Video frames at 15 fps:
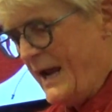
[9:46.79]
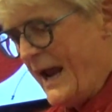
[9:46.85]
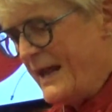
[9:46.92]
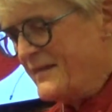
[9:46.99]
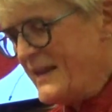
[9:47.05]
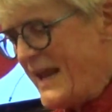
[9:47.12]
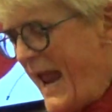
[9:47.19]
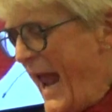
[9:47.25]

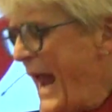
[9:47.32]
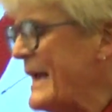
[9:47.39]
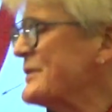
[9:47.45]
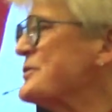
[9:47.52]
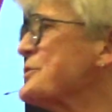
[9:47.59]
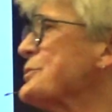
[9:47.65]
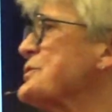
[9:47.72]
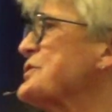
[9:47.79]
And the
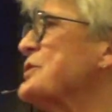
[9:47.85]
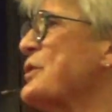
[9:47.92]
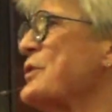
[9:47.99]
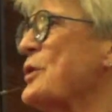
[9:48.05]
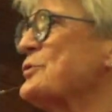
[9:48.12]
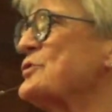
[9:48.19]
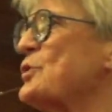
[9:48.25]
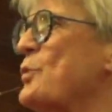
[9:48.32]
answers to
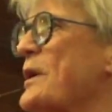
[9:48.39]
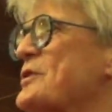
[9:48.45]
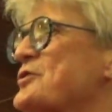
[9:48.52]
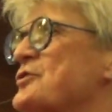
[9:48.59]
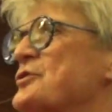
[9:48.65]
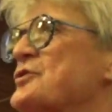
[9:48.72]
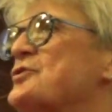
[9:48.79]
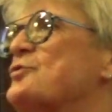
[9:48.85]
those
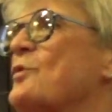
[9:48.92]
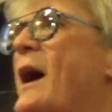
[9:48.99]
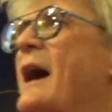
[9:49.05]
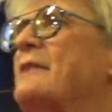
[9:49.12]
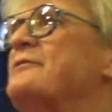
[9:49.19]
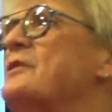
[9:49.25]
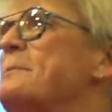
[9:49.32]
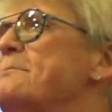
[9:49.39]
questions
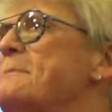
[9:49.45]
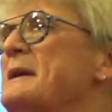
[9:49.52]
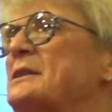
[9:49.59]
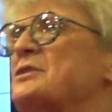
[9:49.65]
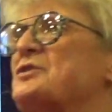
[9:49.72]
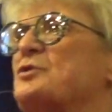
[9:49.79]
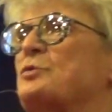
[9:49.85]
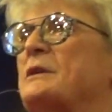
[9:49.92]
drive the
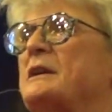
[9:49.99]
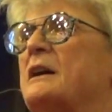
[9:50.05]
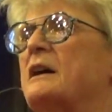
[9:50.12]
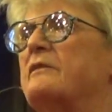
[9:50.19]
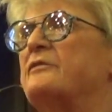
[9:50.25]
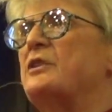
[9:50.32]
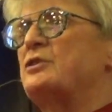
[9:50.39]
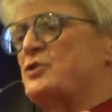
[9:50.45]
ministry
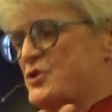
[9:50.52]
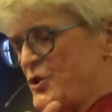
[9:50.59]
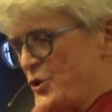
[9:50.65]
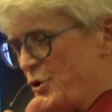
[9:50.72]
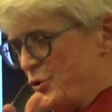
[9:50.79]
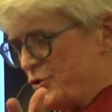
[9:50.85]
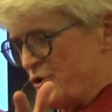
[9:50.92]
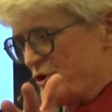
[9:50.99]
of the
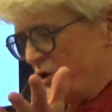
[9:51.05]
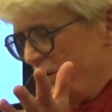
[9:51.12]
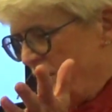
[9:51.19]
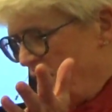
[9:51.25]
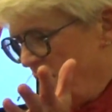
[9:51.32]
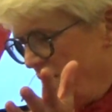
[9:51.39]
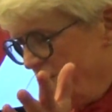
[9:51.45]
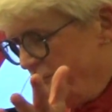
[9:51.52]
church
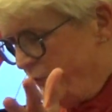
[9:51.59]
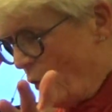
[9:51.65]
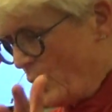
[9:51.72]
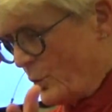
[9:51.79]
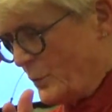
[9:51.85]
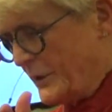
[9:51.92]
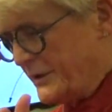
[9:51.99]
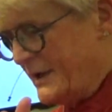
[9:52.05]

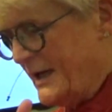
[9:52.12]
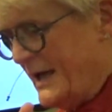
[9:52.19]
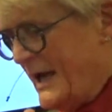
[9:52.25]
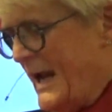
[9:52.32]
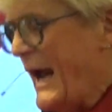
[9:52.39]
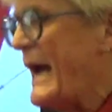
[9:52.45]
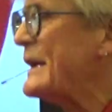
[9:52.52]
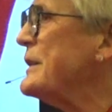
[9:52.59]
forward.
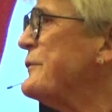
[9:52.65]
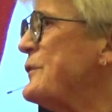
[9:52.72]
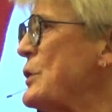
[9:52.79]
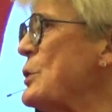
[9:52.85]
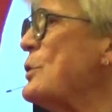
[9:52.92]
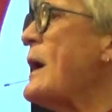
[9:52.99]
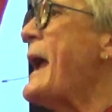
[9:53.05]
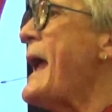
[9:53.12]
And if
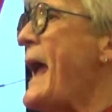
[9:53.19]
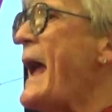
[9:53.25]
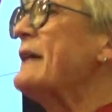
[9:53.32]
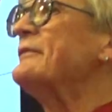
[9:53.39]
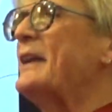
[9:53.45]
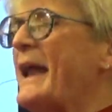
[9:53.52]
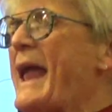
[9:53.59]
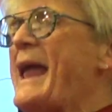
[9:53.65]
you
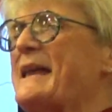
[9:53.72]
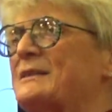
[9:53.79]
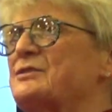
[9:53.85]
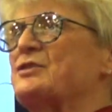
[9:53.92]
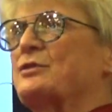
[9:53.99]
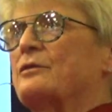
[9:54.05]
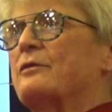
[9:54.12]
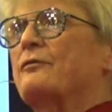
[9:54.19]
have an
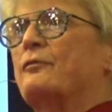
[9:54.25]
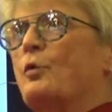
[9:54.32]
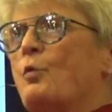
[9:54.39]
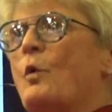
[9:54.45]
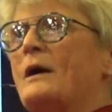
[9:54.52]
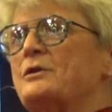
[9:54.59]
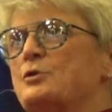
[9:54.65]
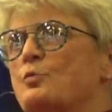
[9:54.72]
answer for
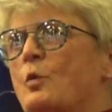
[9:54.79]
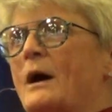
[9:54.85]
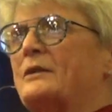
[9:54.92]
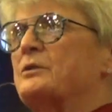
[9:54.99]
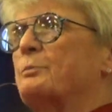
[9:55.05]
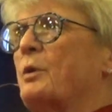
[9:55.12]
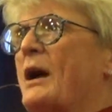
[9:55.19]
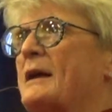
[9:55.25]
what you
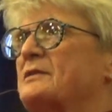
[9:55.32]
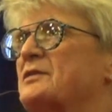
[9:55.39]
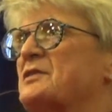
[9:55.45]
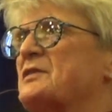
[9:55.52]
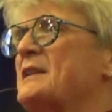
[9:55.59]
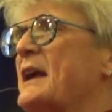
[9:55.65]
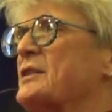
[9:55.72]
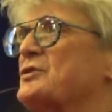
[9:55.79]
want to
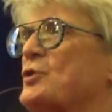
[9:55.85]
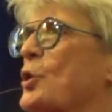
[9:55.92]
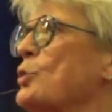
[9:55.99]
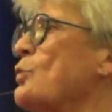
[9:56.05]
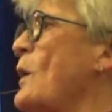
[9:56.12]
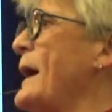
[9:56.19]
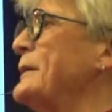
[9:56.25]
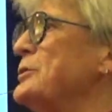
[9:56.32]
practice next
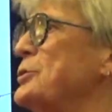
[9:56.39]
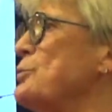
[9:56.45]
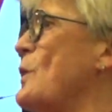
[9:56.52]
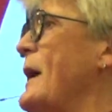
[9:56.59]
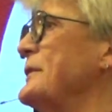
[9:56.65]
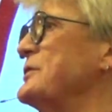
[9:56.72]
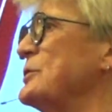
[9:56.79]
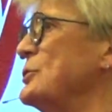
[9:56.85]
or what you
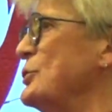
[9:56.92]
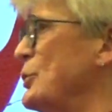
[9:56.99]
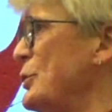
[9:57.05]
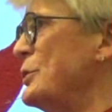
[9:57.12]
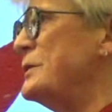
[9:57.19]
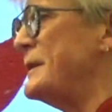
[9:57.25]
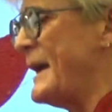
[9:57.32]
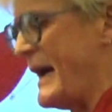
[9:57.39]
want to
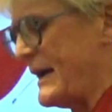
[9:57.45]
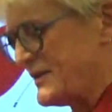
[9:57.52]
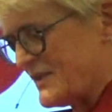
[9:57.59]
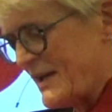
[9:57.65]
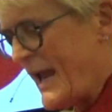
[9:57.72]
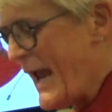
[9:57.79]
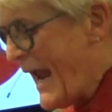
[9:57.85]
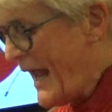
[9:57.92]
learn
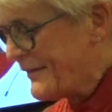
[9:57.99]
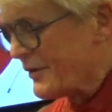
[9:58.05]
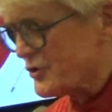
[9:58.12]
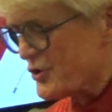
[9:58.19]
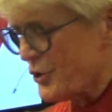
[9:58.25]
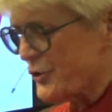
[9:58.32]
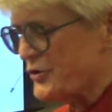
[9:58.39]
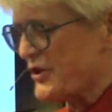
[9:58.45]
next, and the
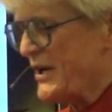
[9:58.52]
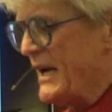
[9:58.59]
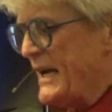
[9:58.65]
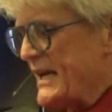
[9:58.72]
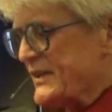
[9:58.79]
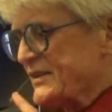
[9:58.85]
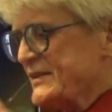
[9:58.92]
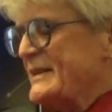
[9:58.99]
church
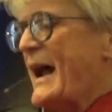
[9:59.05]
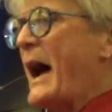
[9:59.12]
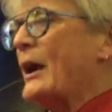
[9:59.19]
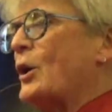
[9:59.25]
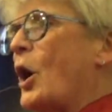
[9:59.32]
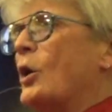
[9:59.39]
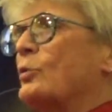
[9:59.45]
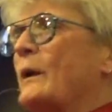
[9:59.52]
is
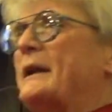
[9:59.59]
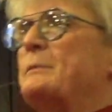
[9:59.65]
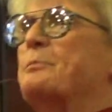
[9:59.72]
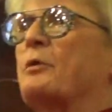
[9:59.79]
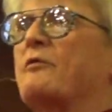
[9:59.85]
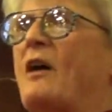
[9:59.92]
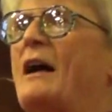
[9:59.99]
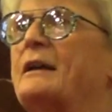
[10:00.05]
not already
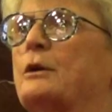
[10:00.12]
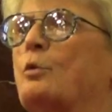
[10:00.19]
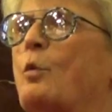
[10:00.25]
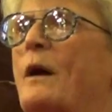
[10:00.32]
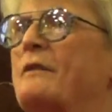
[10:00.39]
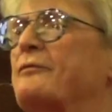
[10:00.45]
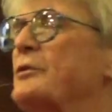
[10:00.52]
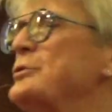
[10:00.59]
providing a
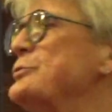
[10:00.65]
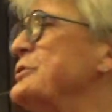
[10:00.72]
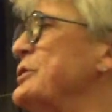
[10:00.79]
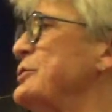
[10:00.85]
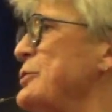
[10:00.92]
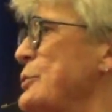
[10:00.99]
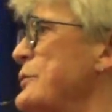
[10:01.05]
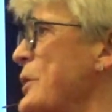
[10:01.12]
way for you
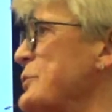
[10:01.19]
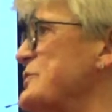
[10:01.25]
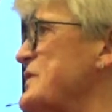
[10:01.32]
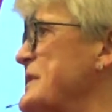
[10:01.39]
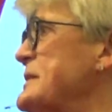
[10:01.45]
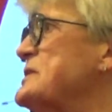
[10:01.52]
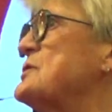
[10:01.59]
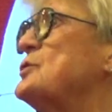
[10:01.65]
to do those
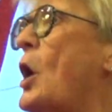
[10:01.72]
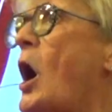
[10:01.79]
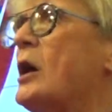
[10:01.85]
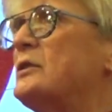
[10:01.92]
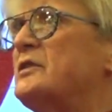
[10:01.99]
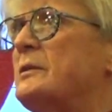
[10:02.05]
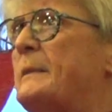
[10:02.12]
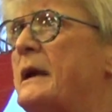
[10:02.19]
things,
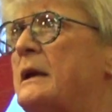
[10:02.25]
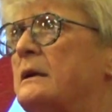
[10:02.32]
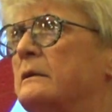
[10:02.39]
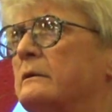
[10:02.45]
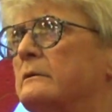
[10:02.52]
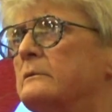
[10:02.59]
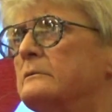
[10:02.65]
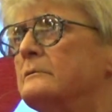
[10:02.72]
talk to
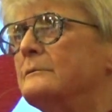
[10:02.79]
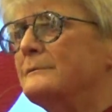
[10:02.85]
me.